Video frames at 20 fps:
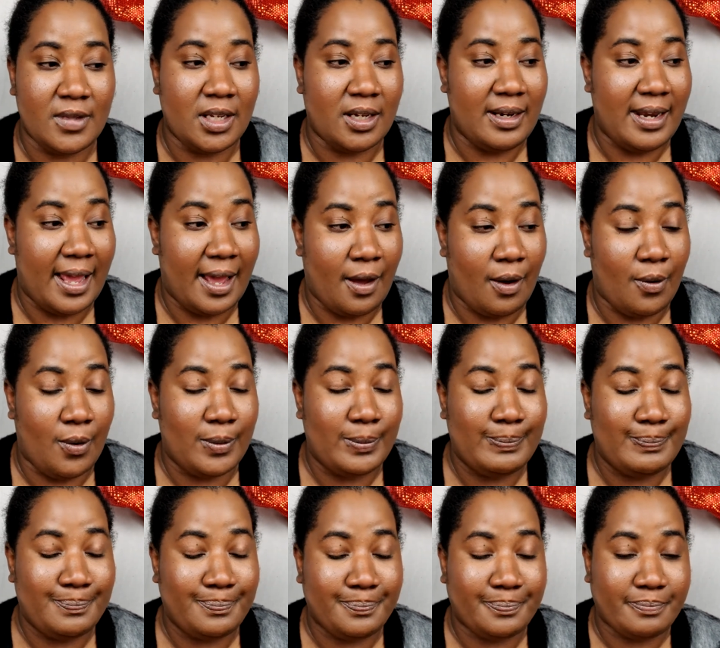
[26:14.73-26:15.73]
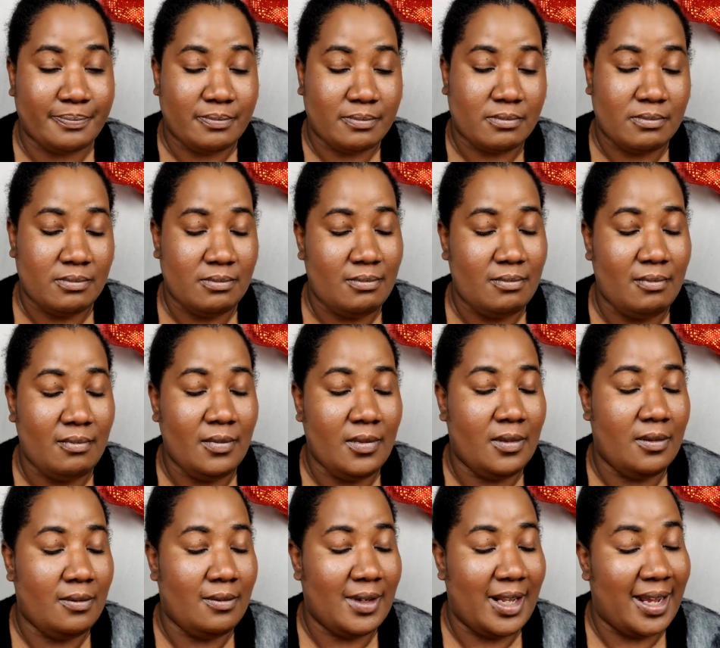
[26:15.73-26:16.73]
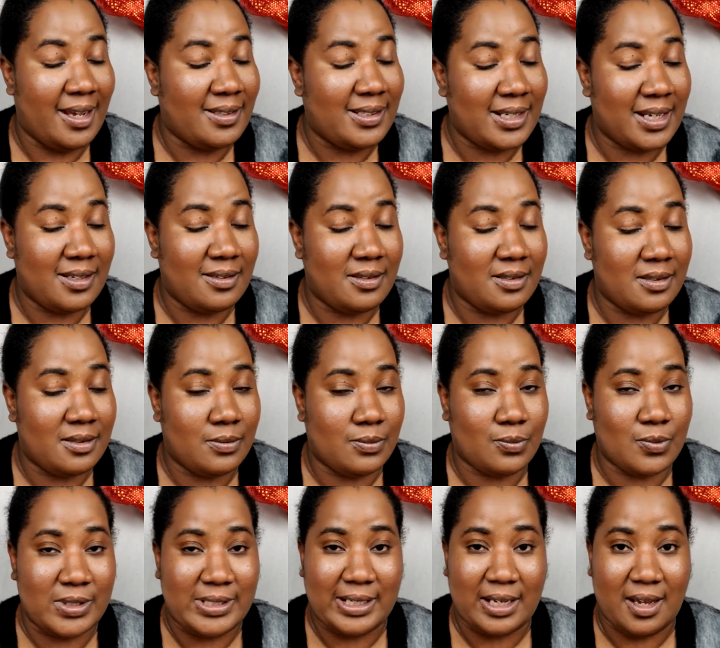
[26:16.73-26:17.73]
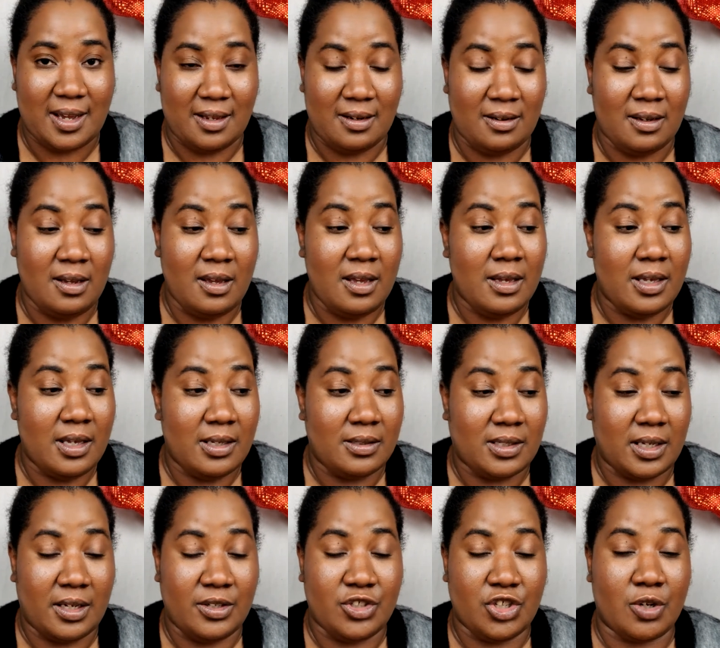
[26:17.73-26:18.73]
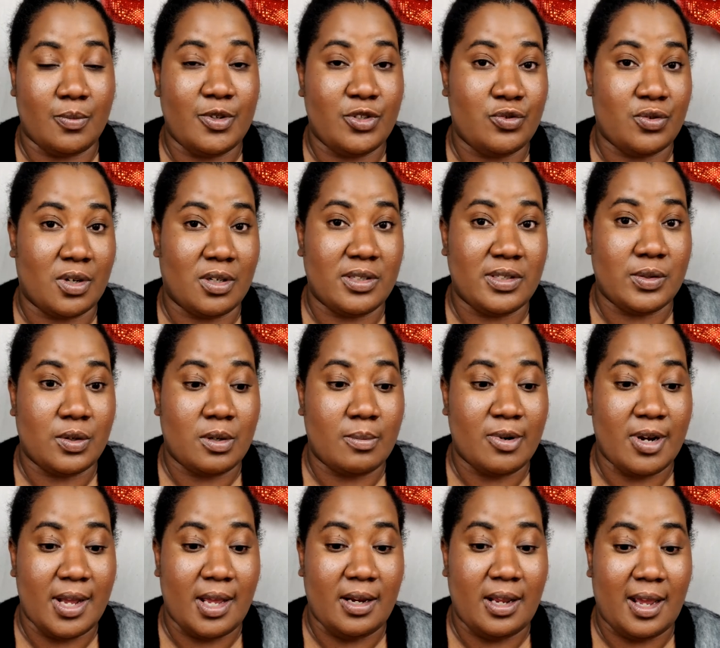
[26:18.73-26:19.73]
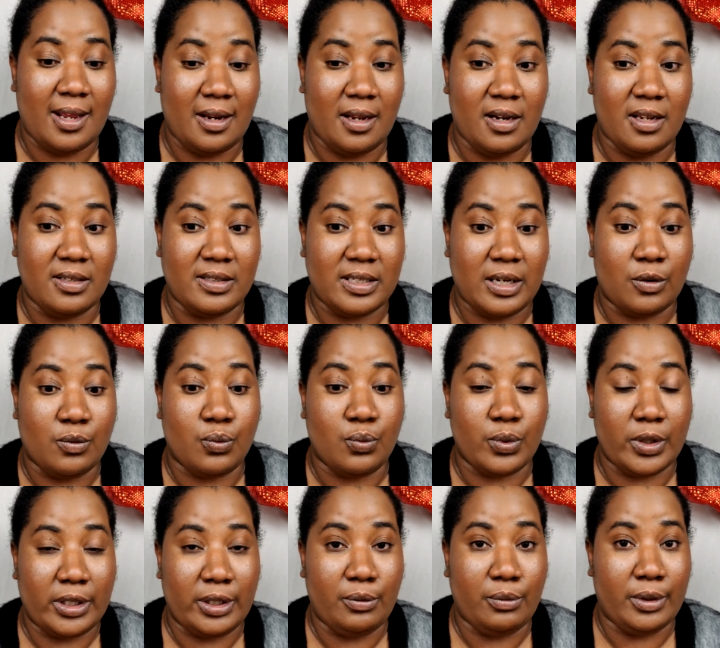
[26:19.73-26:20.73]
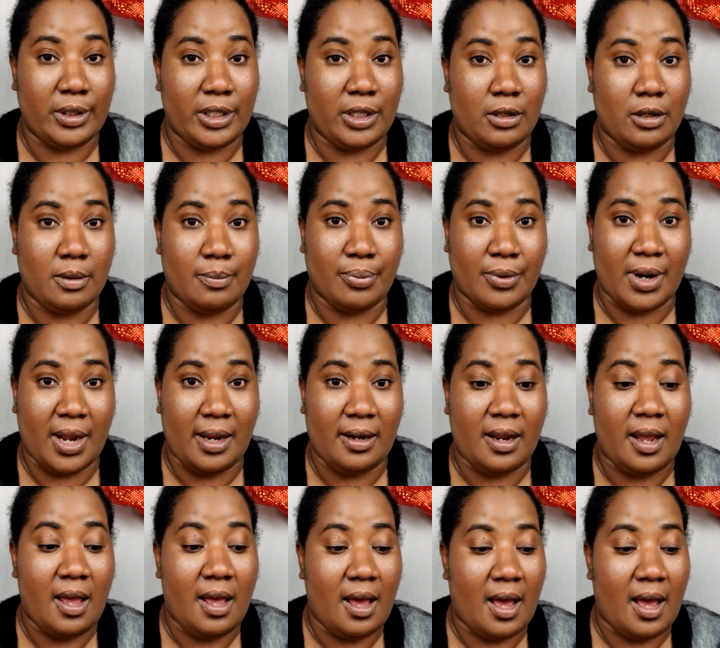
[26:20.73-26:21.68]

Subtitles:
Now, Essence, once again, is a German drugstore brand, and it is a really, really good brand.